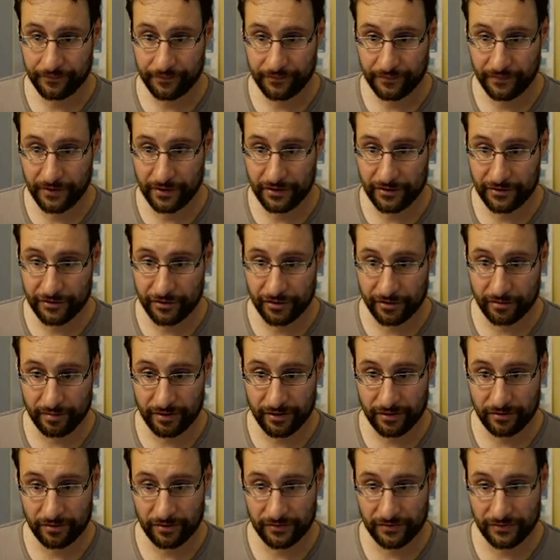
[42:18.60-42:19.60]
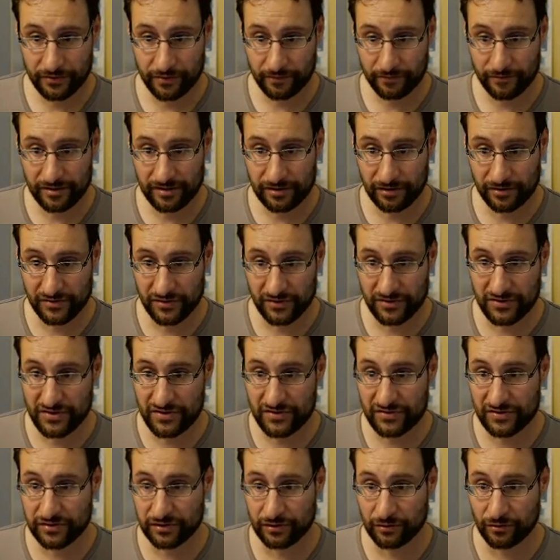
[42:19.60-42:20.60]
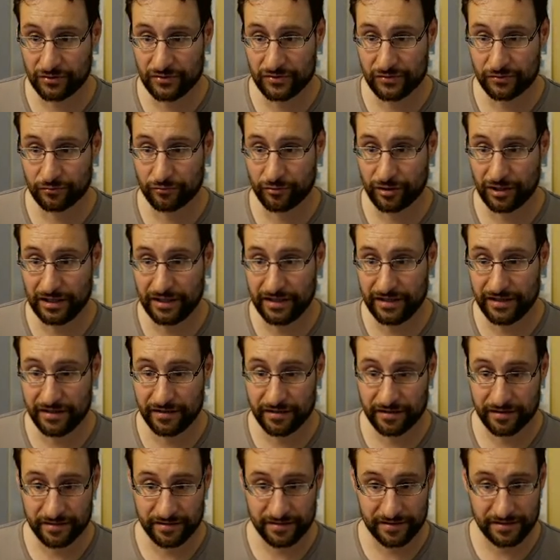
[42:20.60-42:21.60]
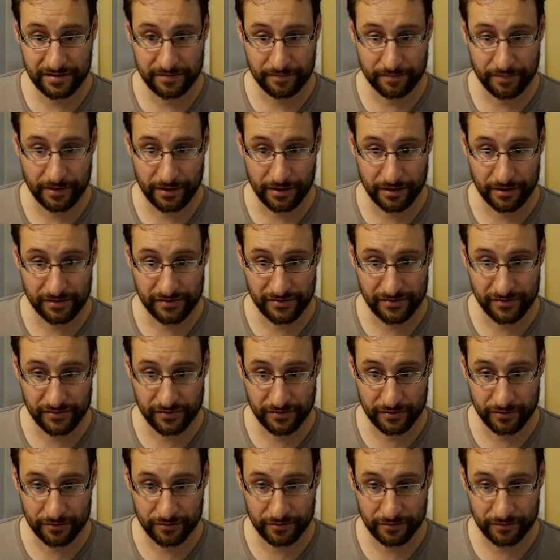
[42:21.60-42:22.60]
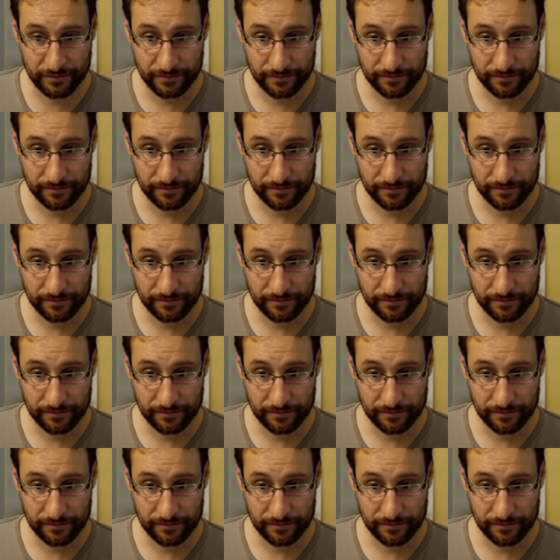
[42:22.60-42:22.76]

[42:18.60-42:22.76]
Ninja because he obviously. Also, this looks really sparse, so.